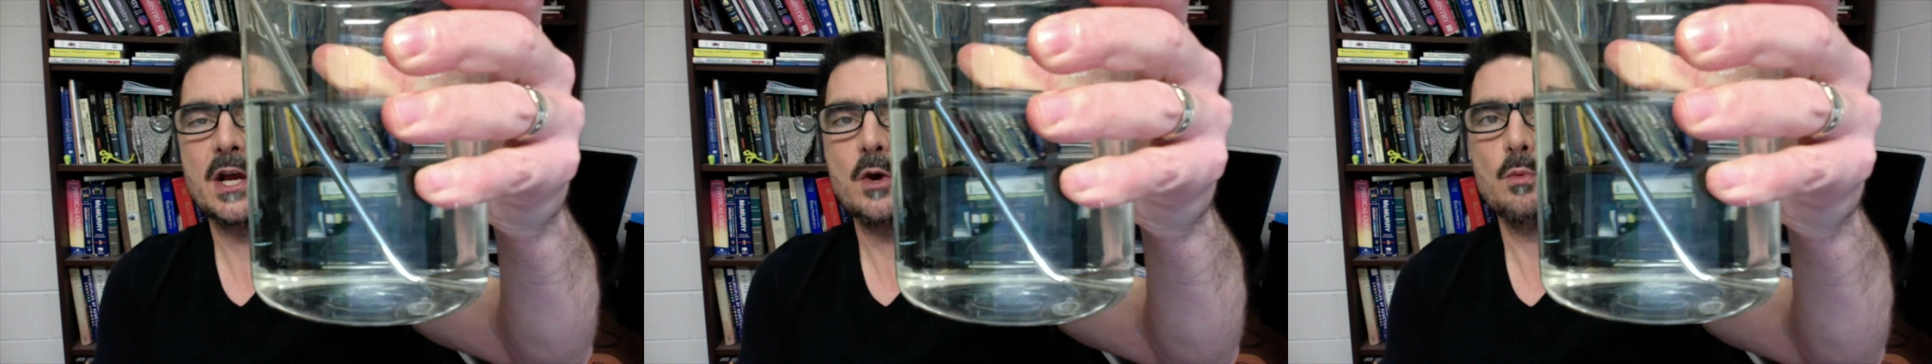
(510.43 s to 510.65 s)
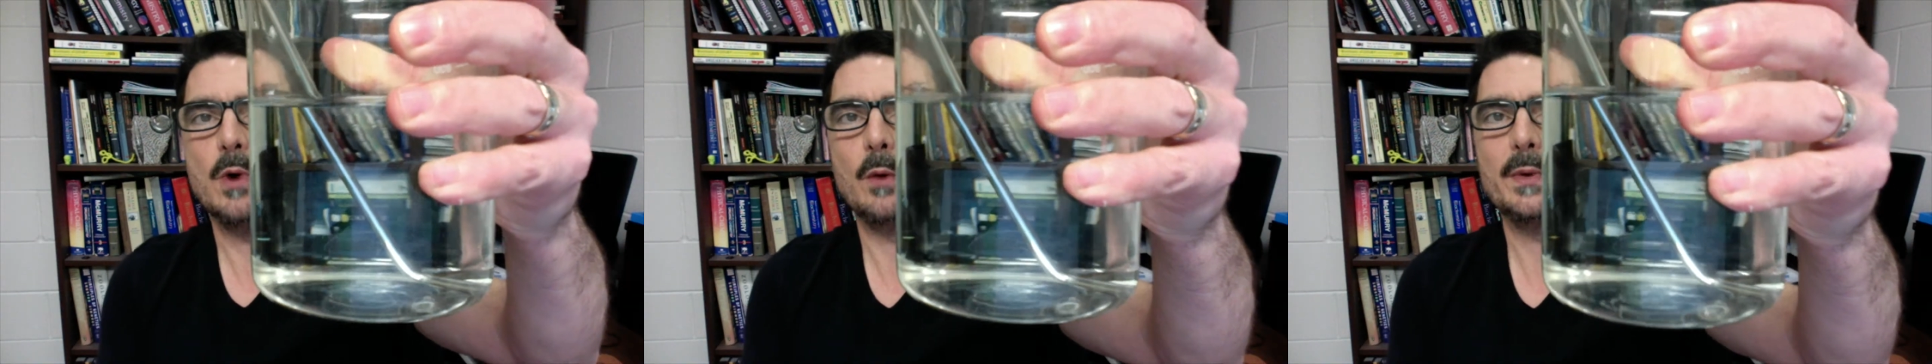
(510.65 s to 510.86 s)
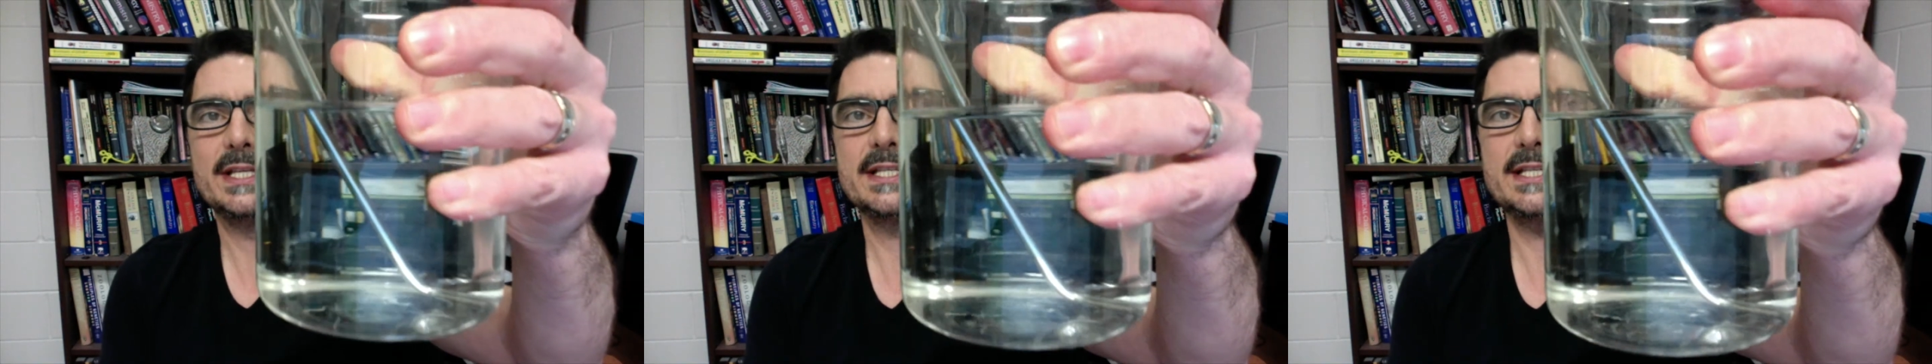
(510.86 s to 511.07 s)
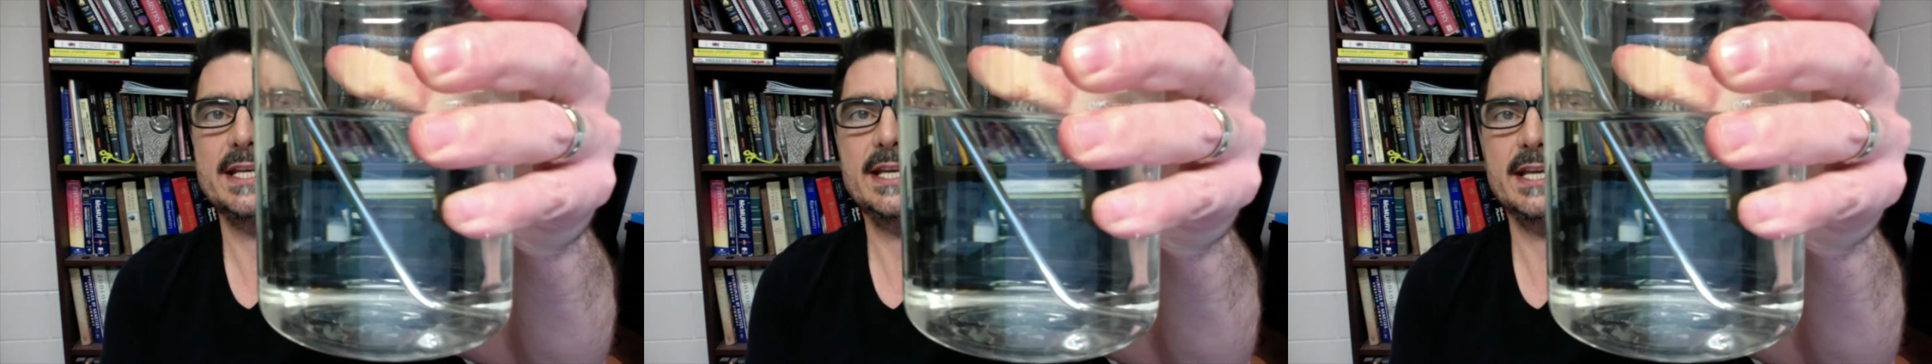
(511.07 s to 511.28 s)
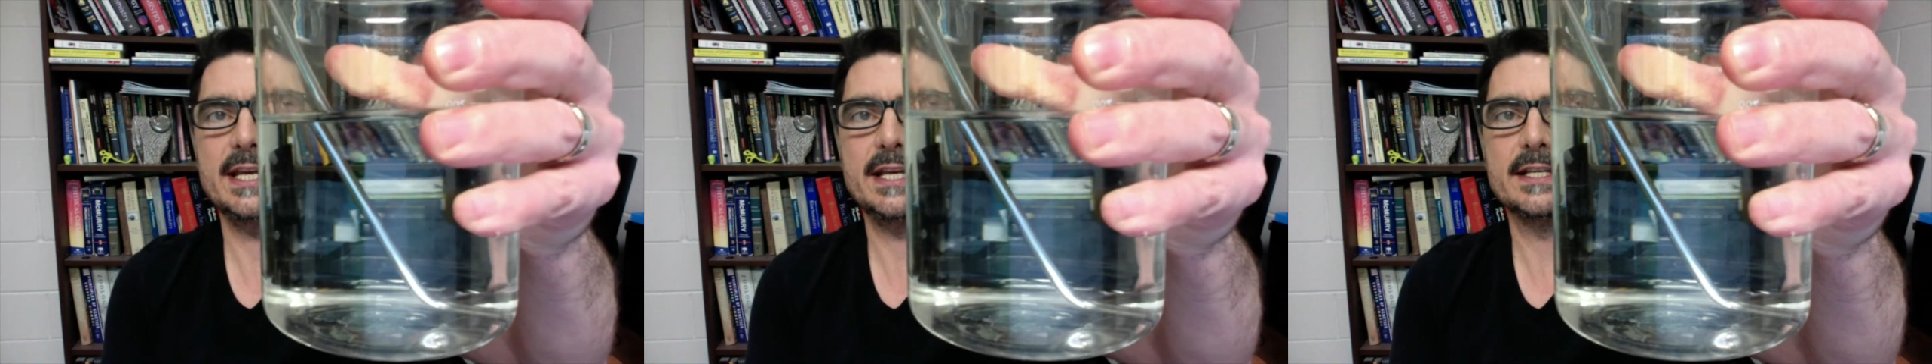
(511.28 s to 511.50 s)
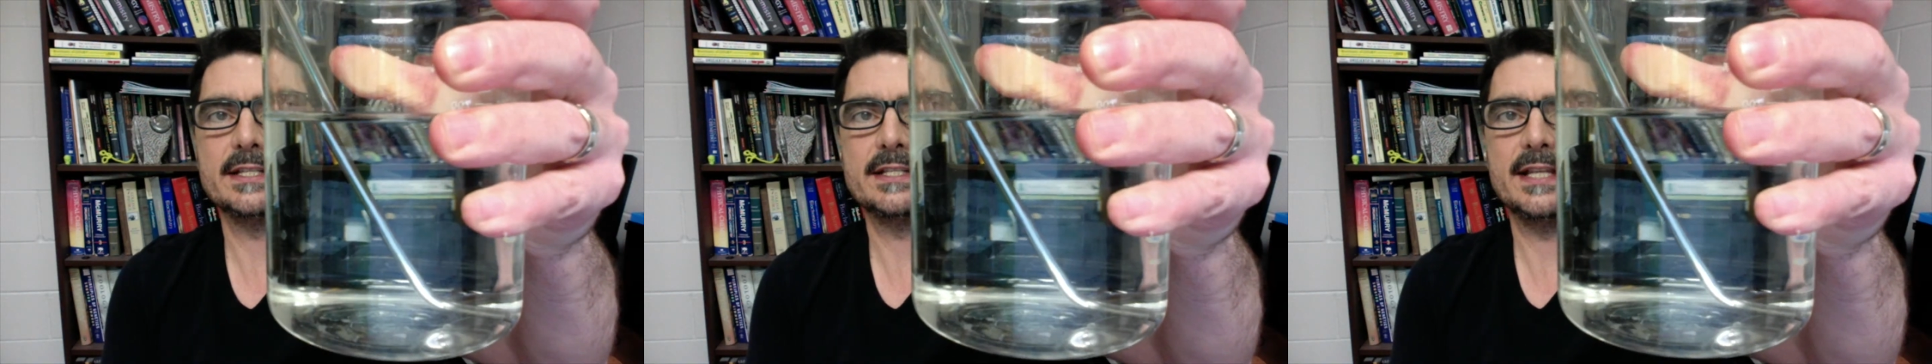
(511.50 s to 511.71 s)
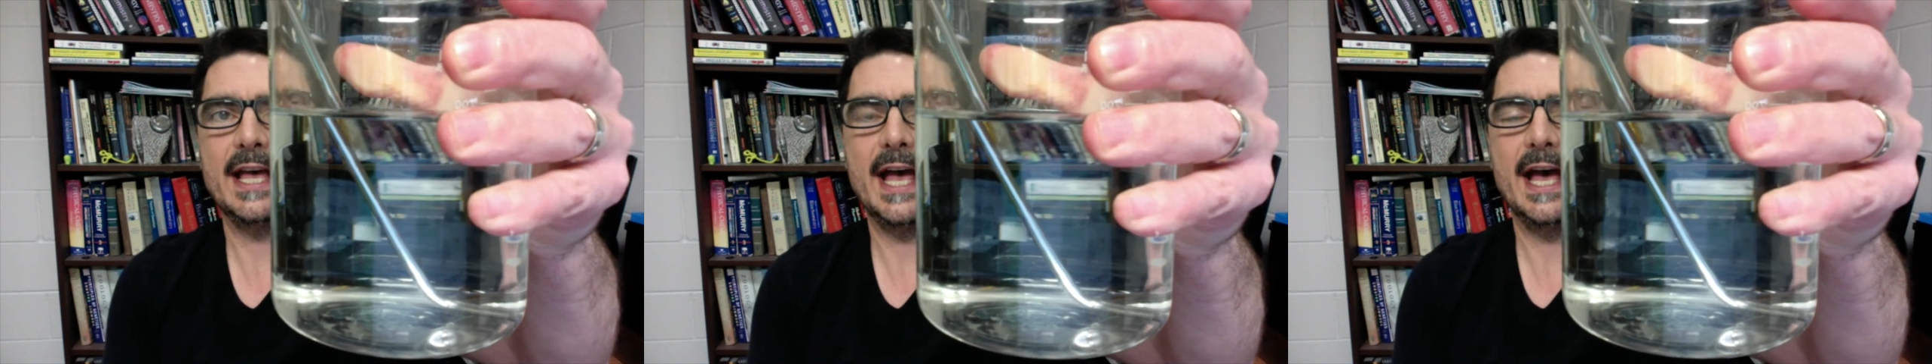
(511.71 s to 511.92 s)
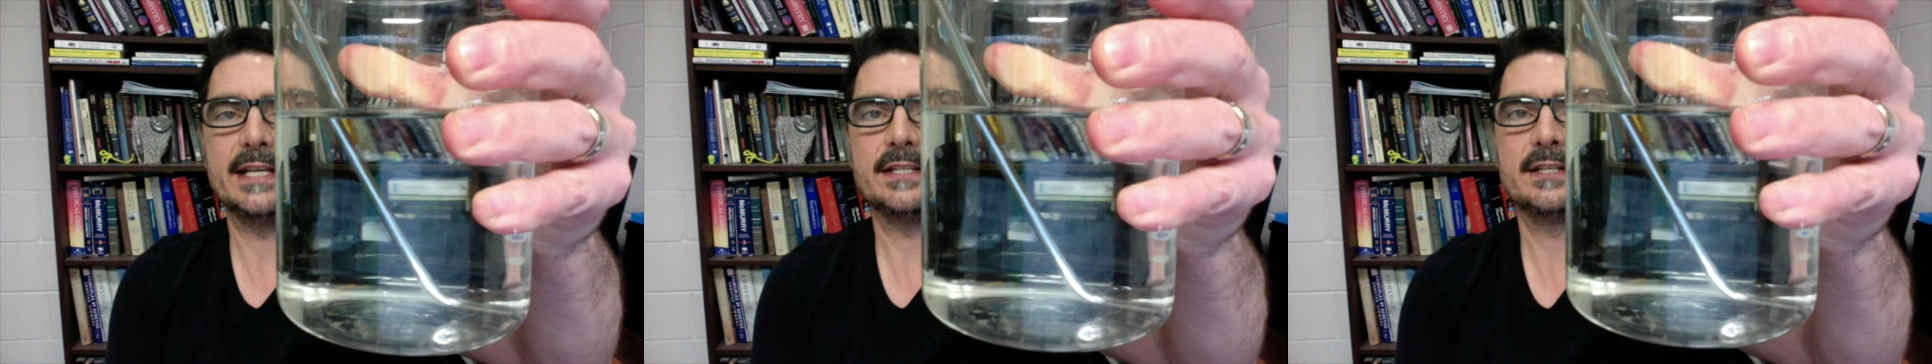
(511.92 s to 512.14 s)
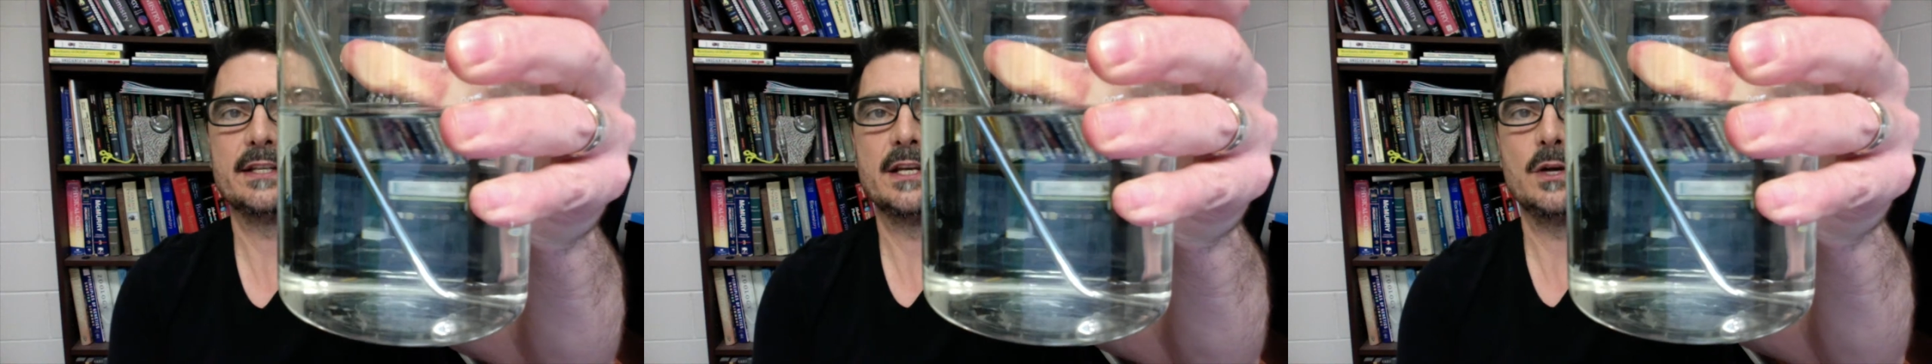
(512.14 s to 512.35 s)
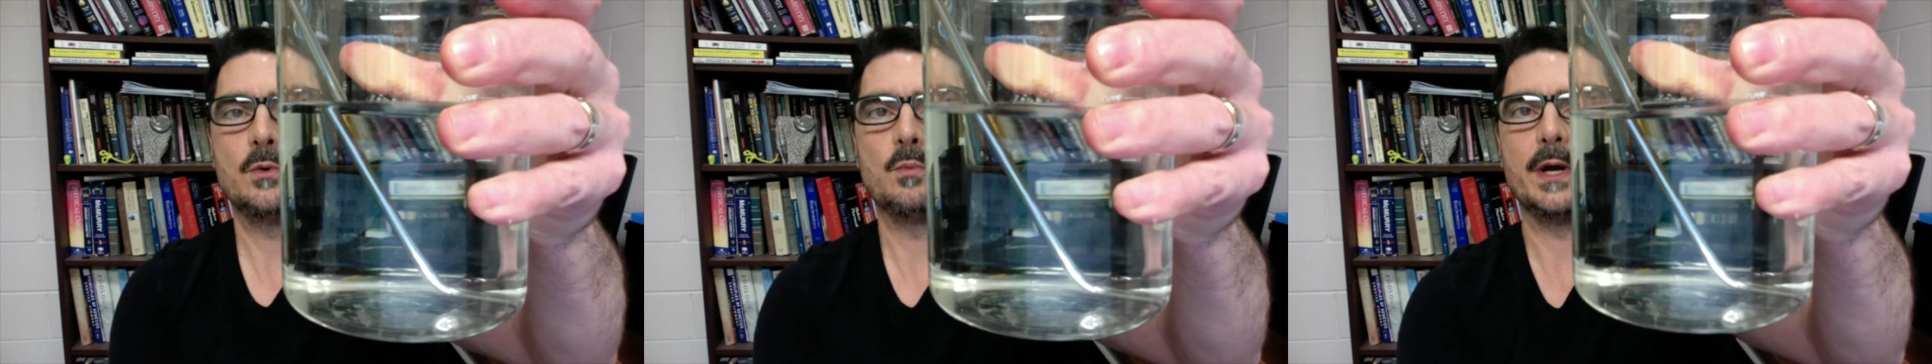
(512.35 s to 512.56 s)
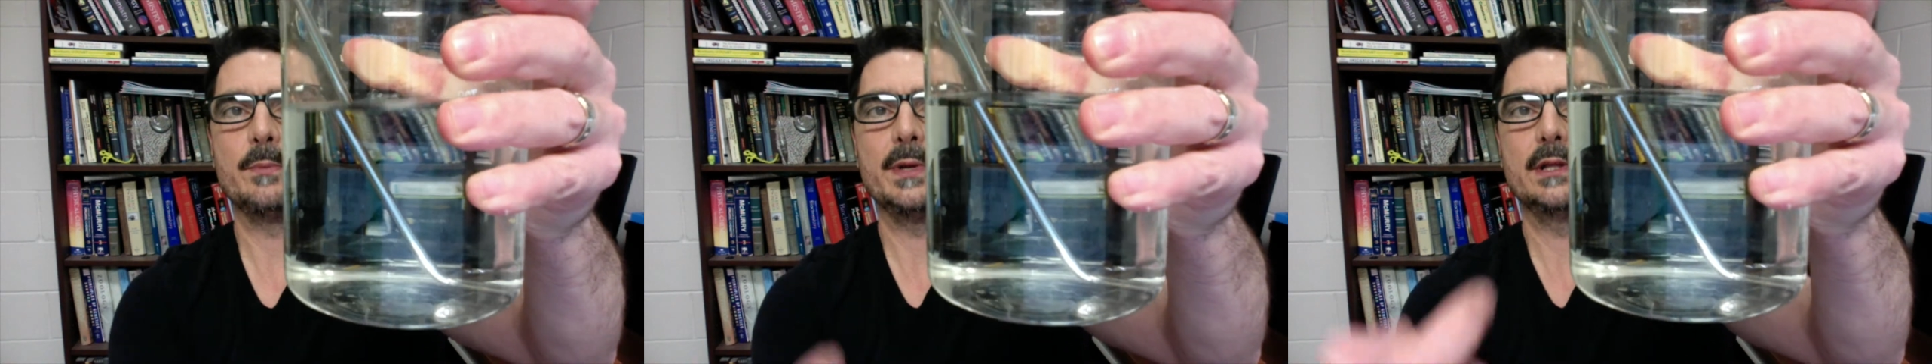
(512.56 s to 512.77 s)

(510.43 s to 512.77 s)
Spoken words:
what we see is that when we